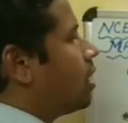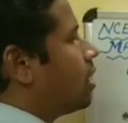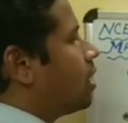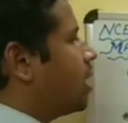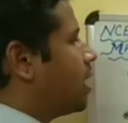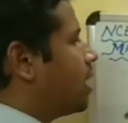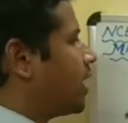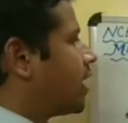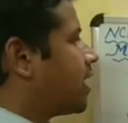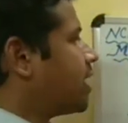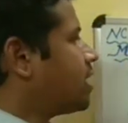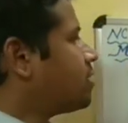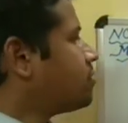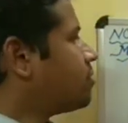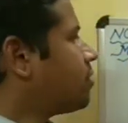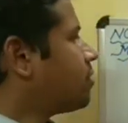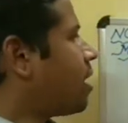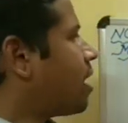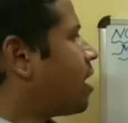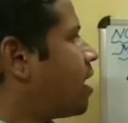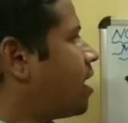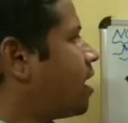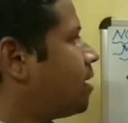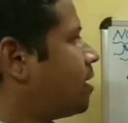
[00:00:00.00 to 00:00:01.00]
Again,
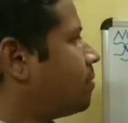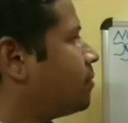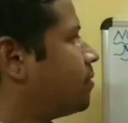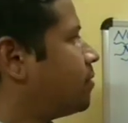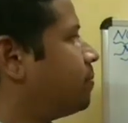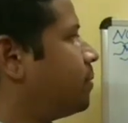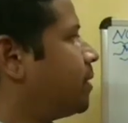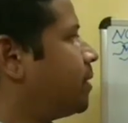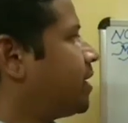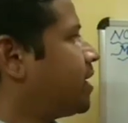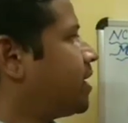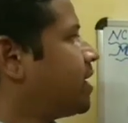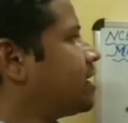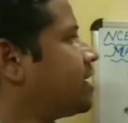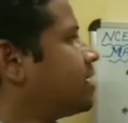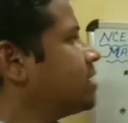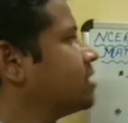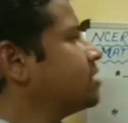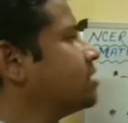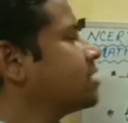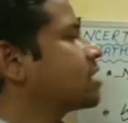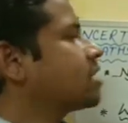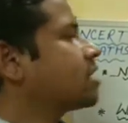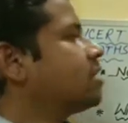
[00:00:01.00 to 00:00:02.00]
I am repeating
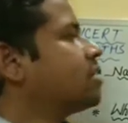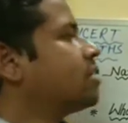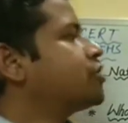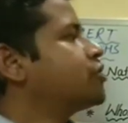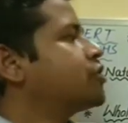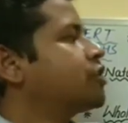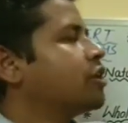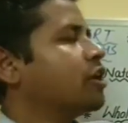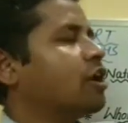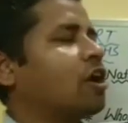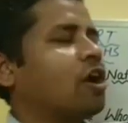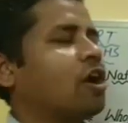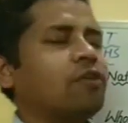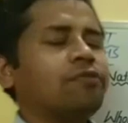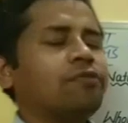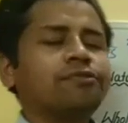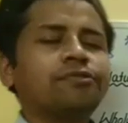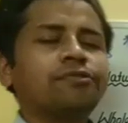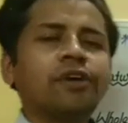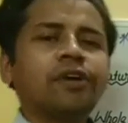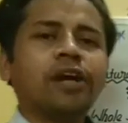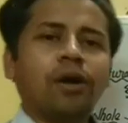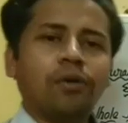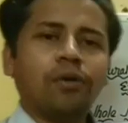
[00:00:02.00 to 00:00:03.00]
the collection
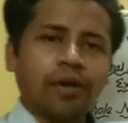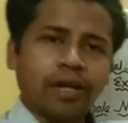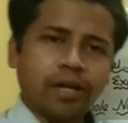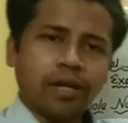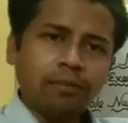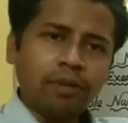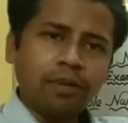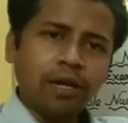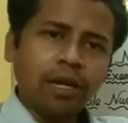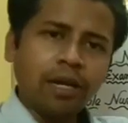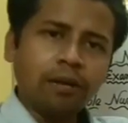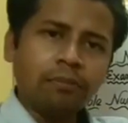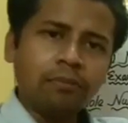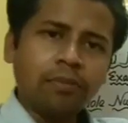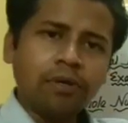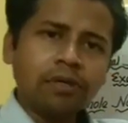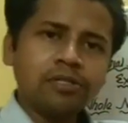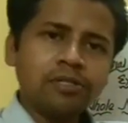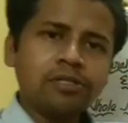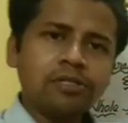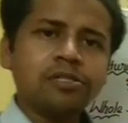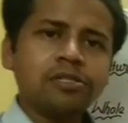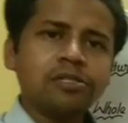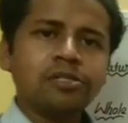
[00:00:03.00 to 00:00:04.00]
of countable
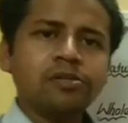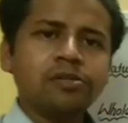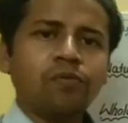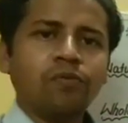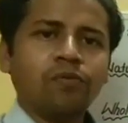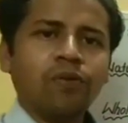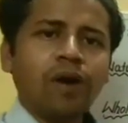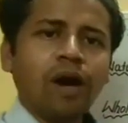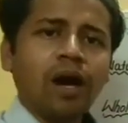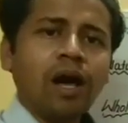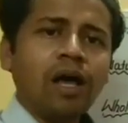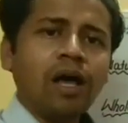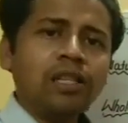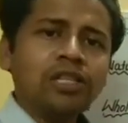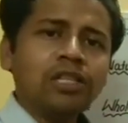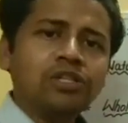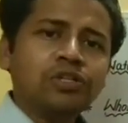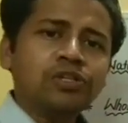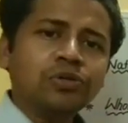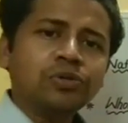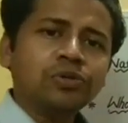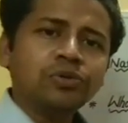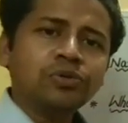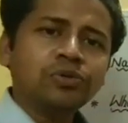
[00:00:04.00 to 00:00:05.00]
numbers 1,
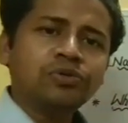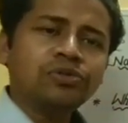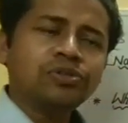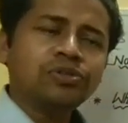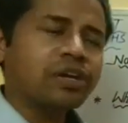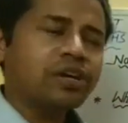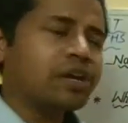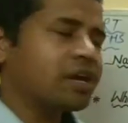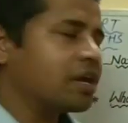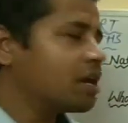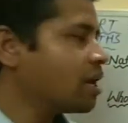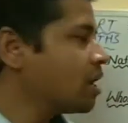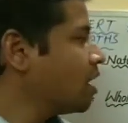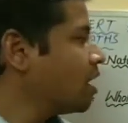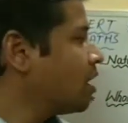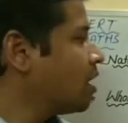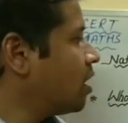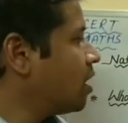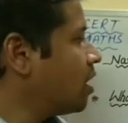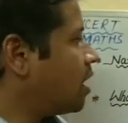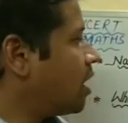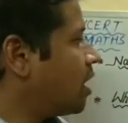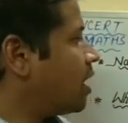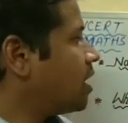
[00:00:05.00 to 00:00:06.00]
2, 3
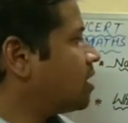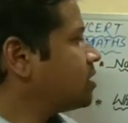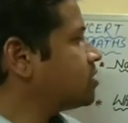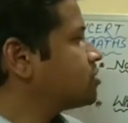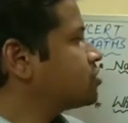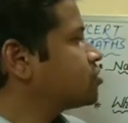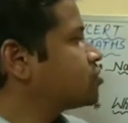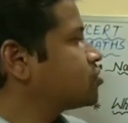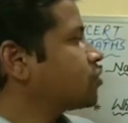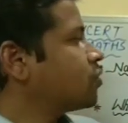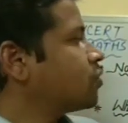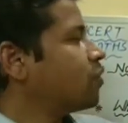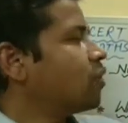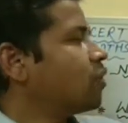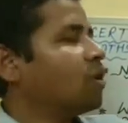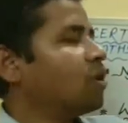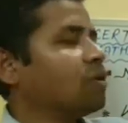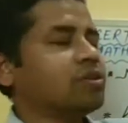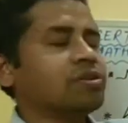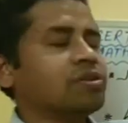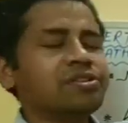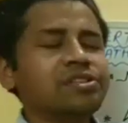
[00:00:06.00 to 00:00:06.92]
and so on.